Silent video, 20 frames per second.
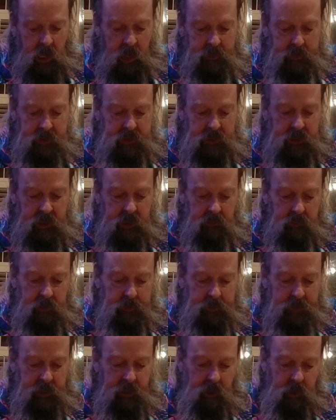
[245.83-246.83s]
I'm just going to
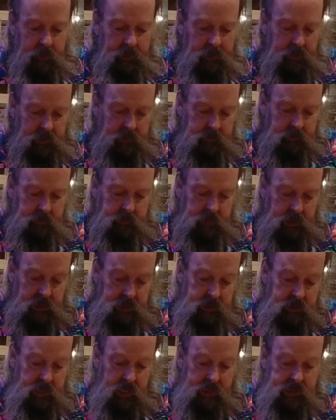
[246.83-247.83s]
rip it open
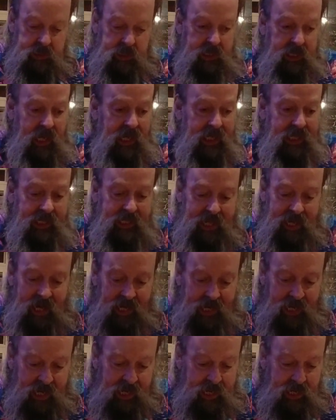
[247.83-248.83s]
because that's the kind of
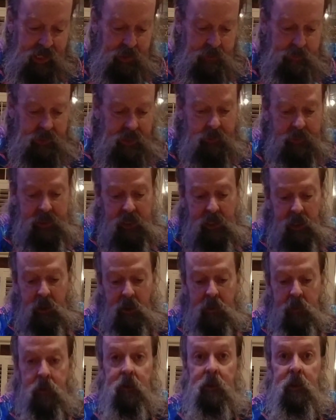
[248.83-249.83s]
guy I am. There we
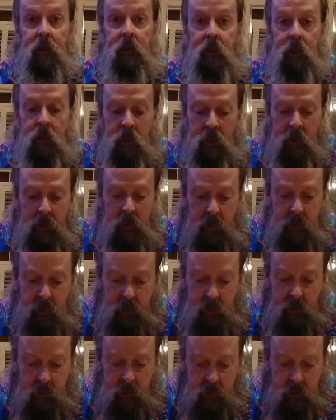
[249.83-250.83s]
go.
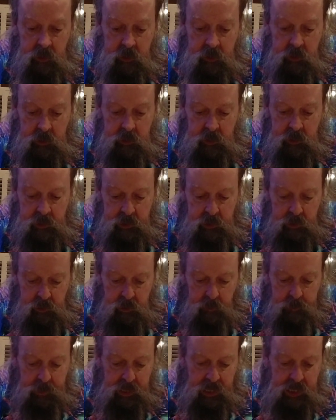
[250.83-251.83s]
In a
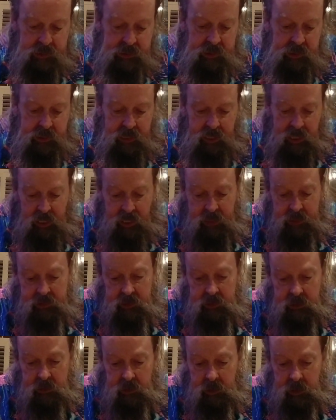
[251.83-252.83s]
little plastic
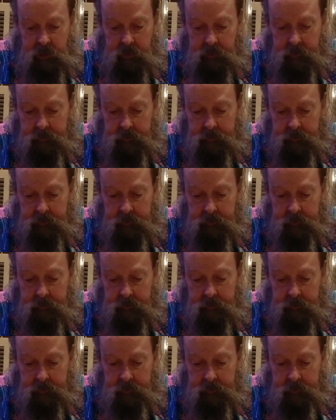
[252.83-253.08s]
case.